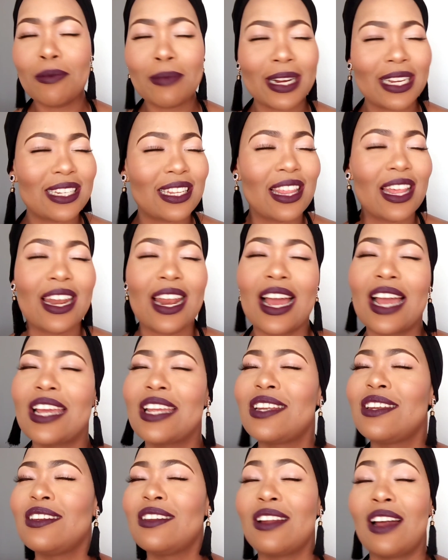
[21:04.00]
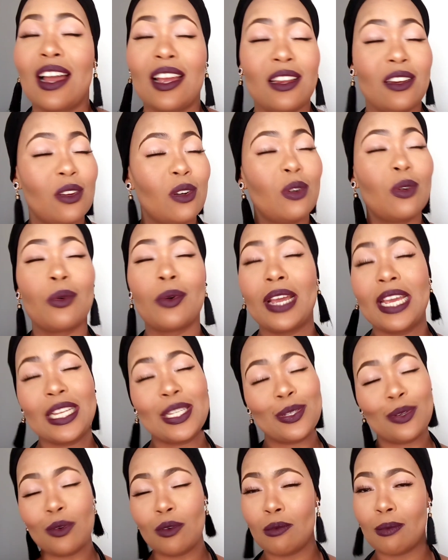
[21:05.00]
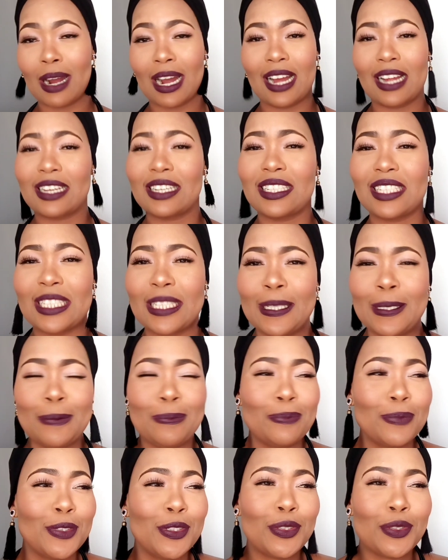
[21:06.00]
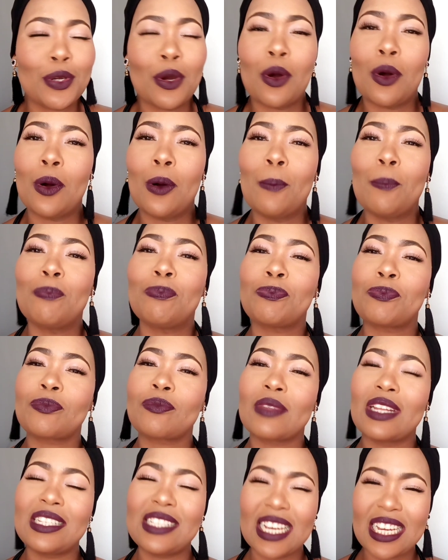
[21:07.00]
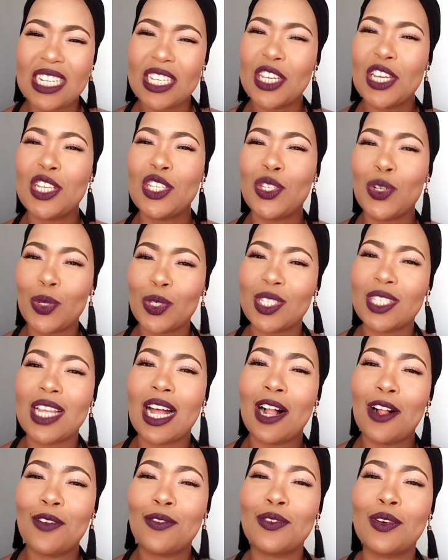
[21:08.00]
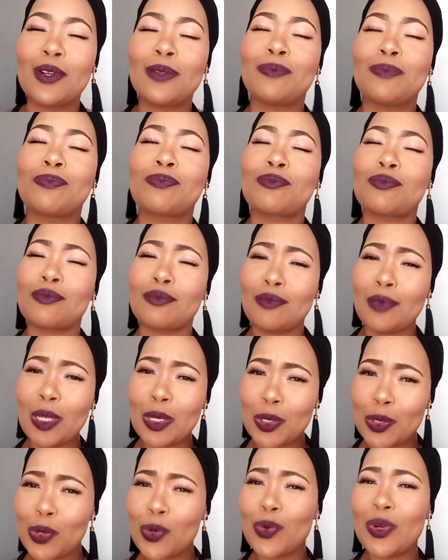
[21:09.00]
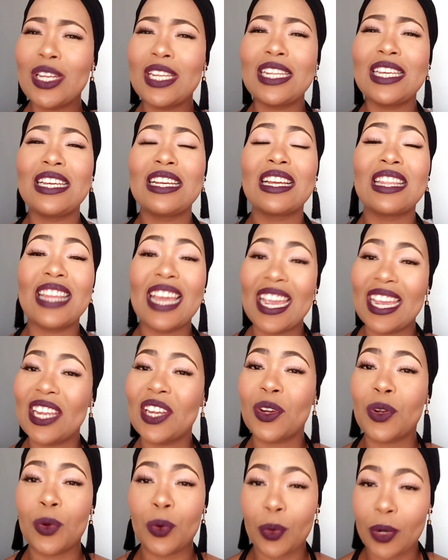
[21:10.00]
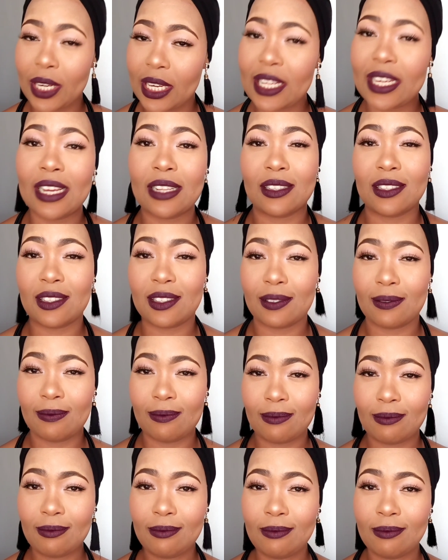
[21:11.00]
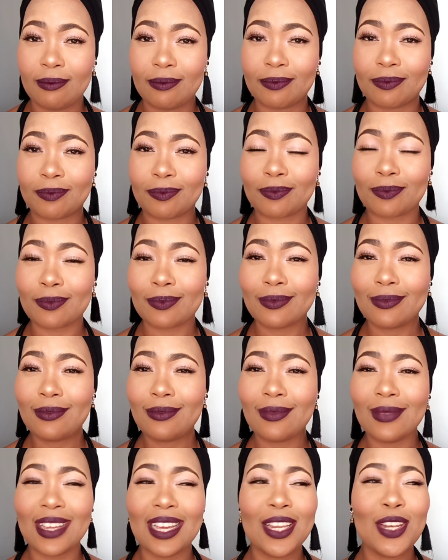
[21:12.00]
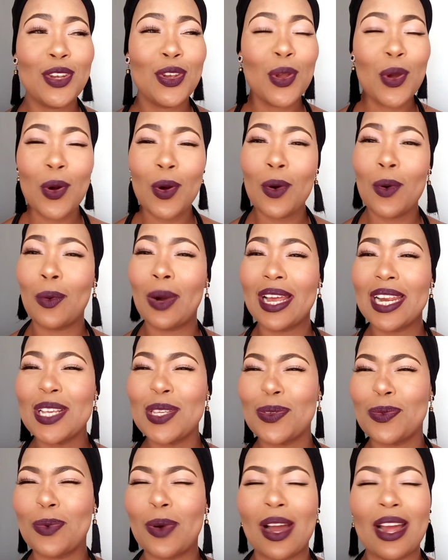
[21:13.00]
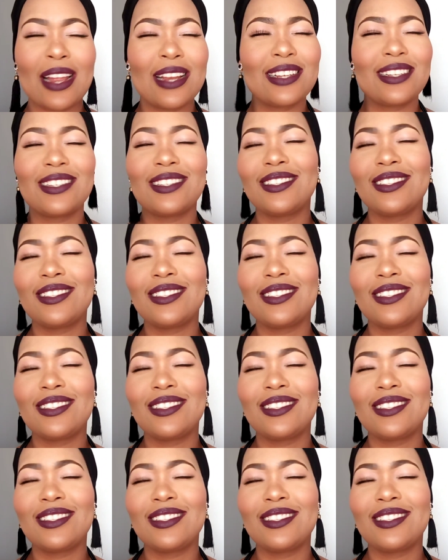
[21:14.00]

much that I I know way too much. So dedicate yourself to reading the ingredients. Know what is what.